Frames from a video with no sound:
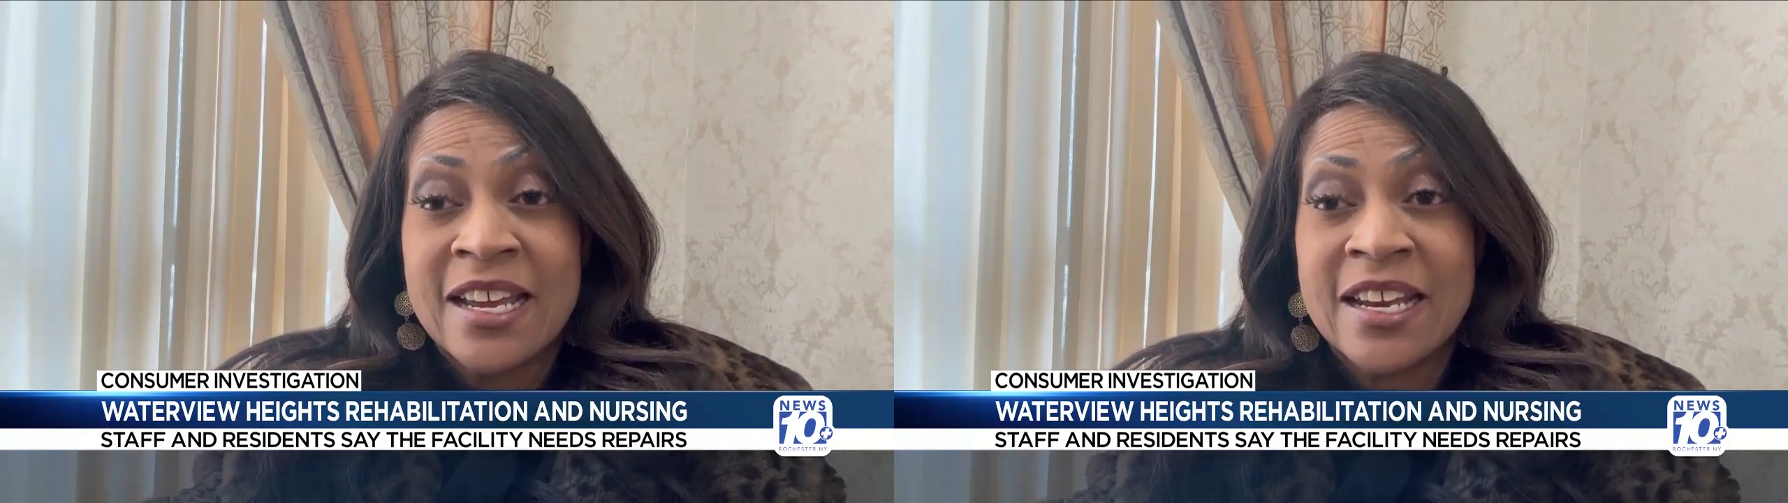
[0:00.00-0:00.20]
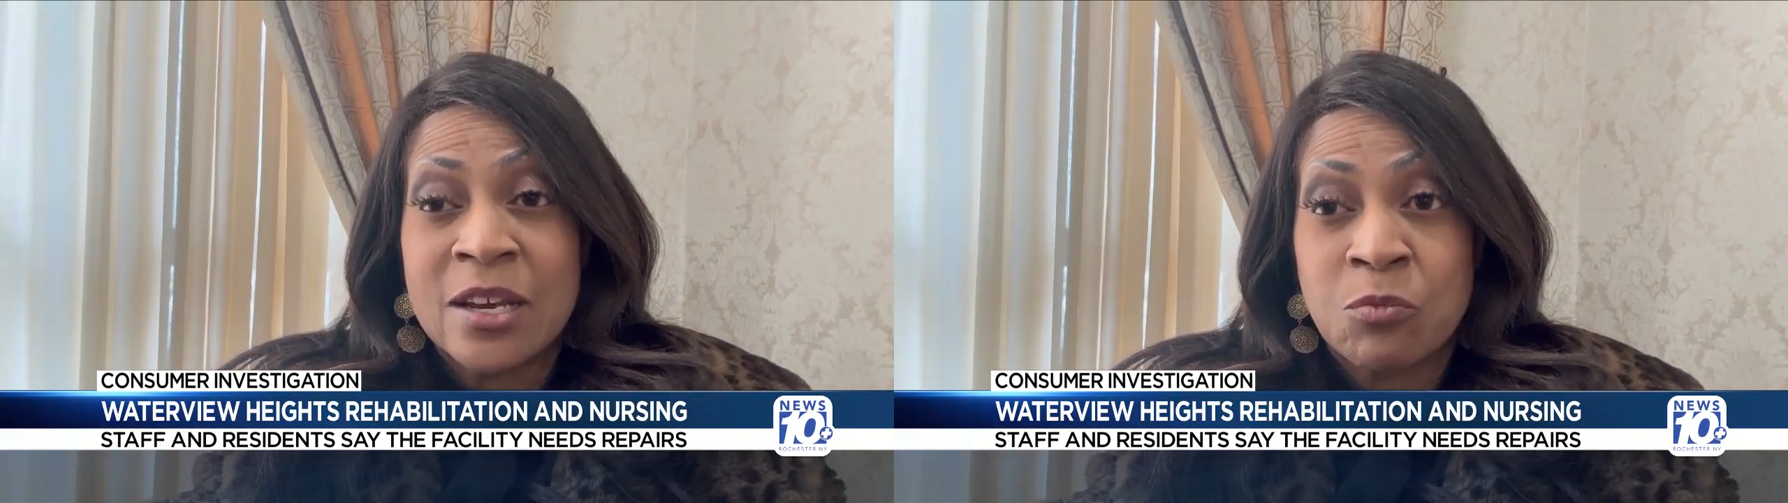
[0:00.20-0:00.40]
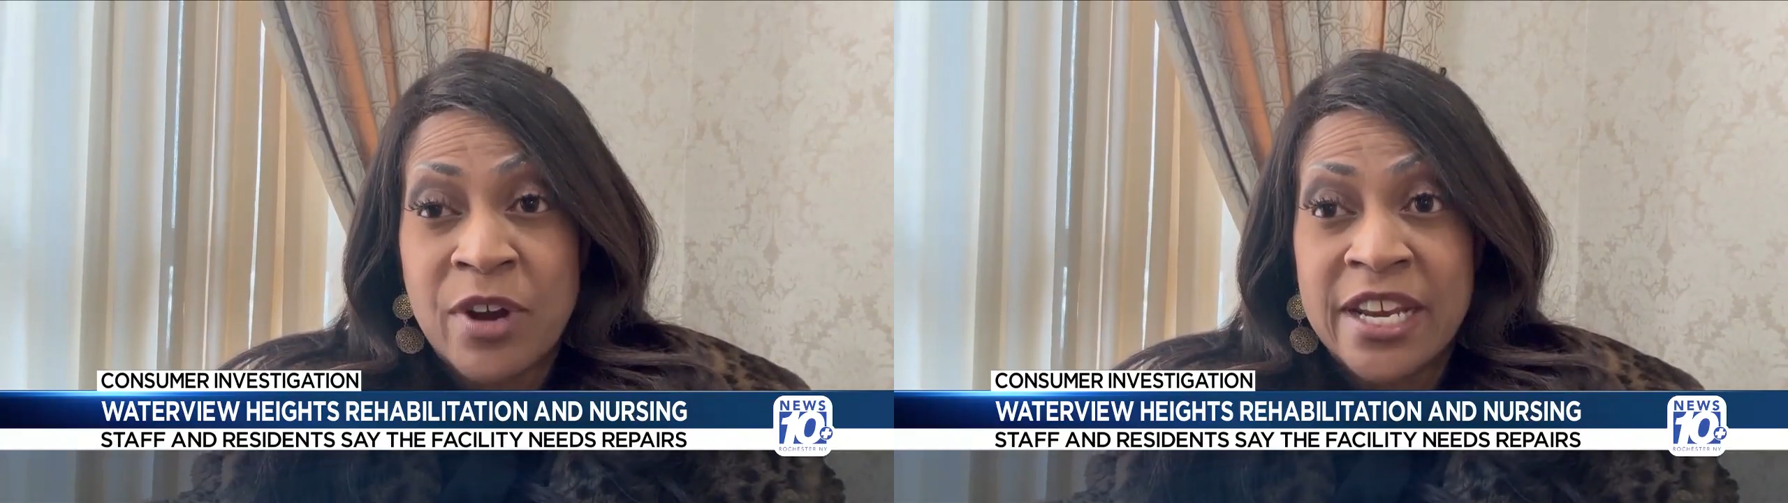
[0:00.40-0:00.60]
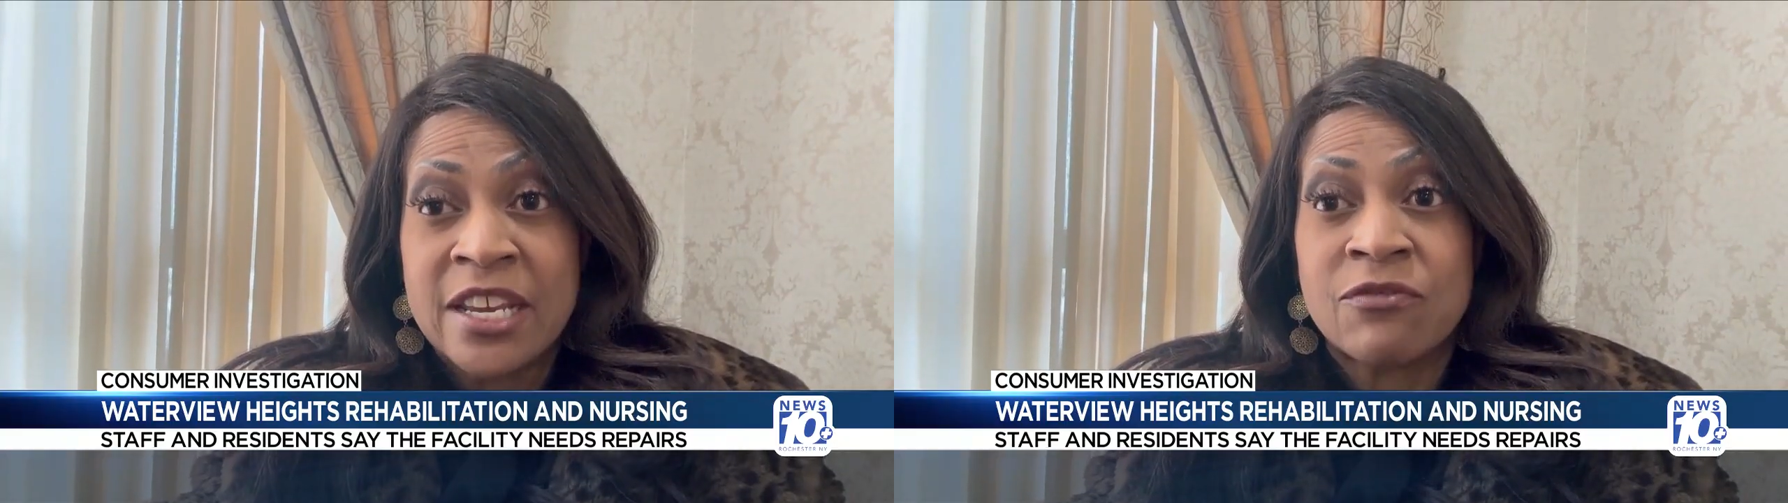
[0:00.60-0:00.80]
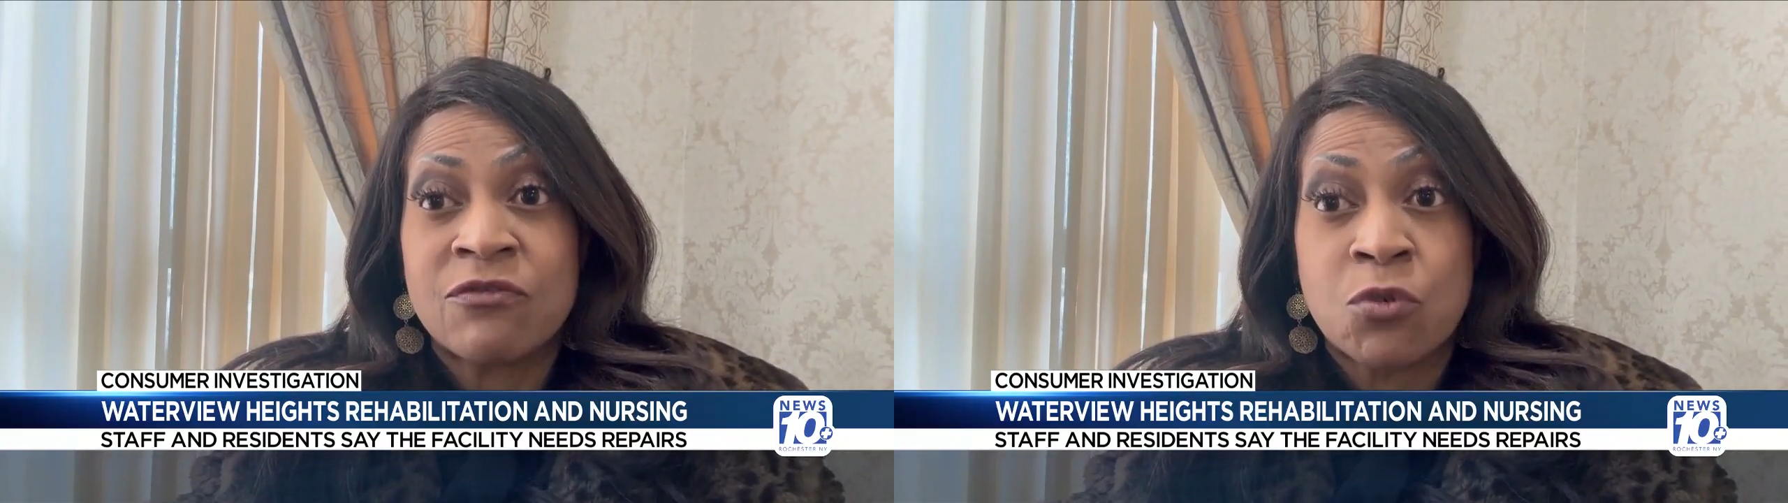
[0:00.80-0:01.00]
and I'm
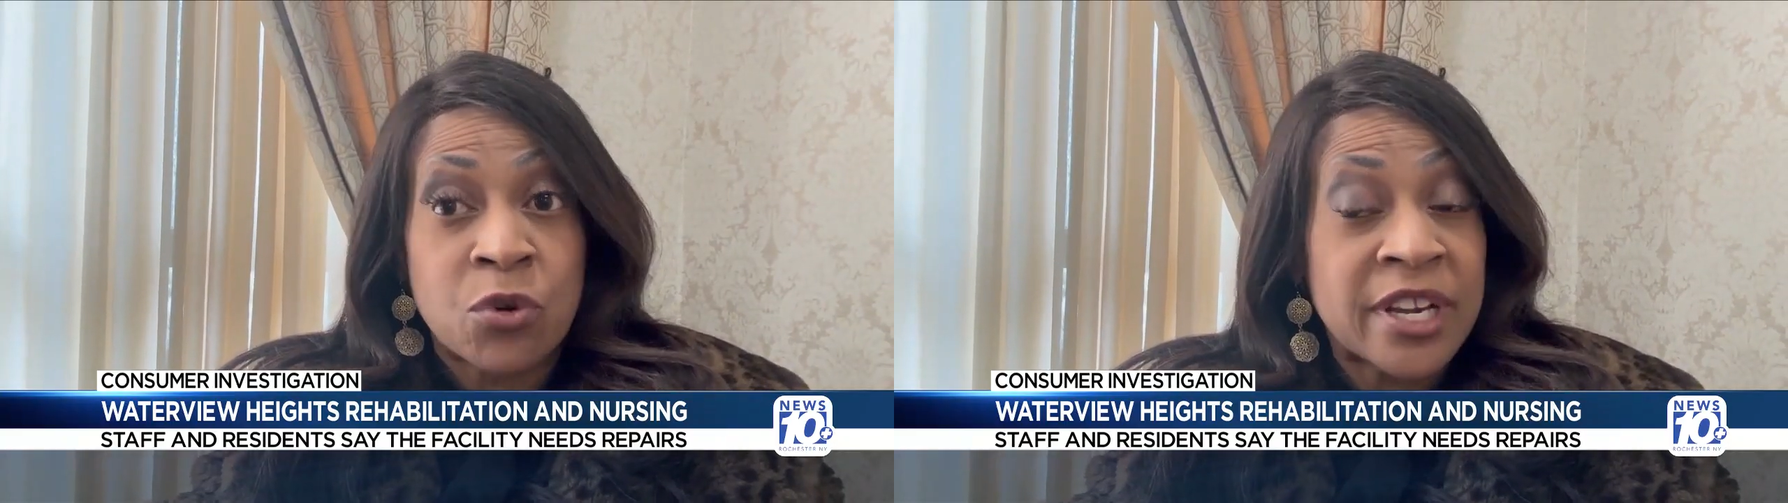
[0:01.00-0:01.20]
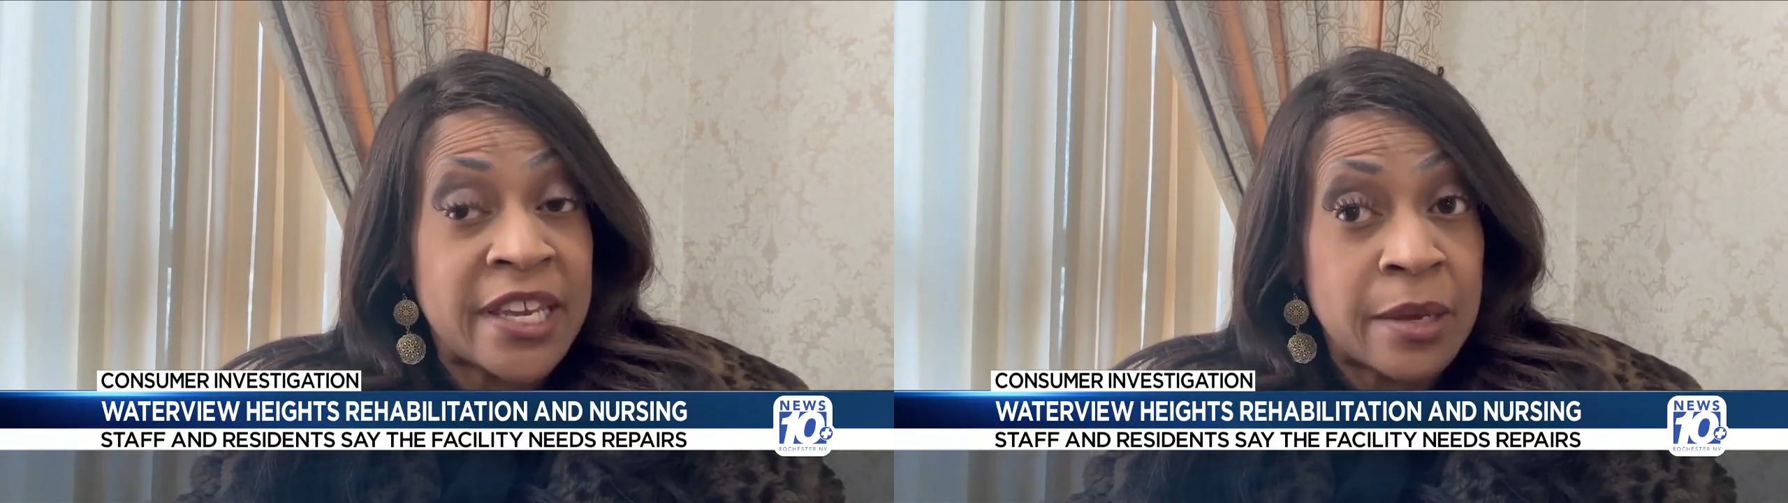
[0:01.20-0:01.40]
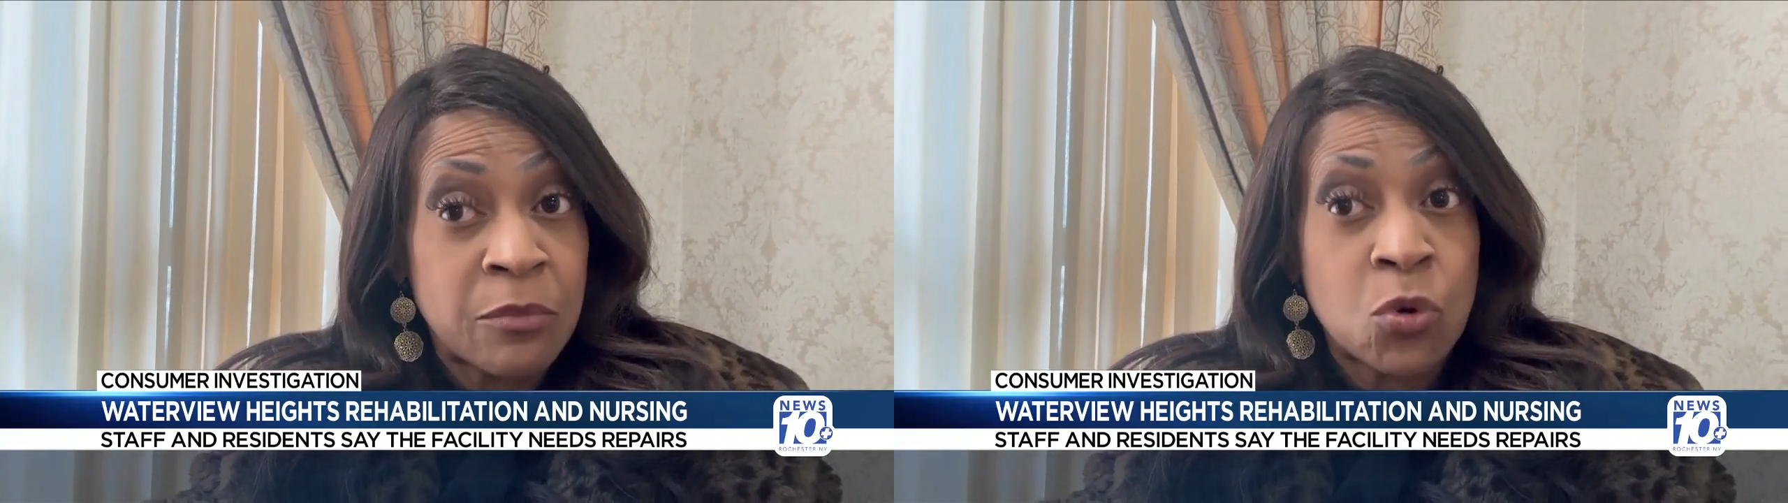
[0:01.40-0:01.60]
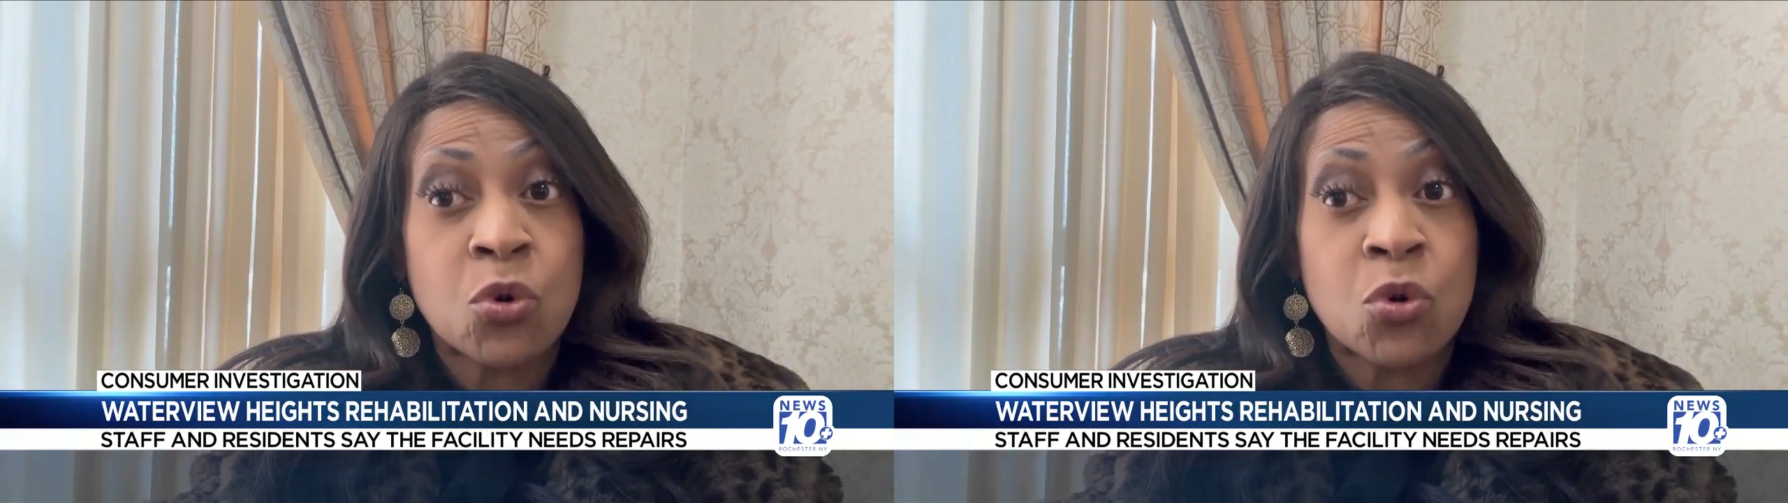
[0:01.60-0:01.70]
waiting for him